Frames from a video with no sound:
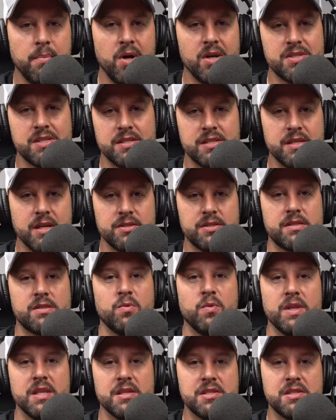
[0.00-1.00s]
Boston Celtics is
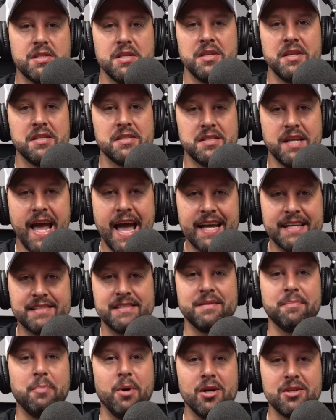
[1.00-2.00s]
one of the silliest acts.
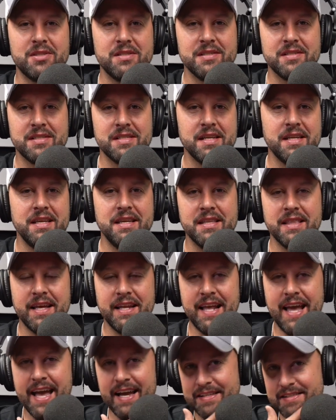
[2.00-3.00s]
Boston City,
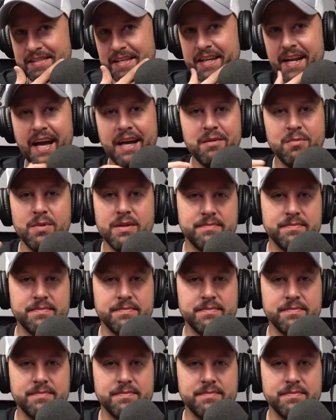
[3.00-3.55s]
that accent. I,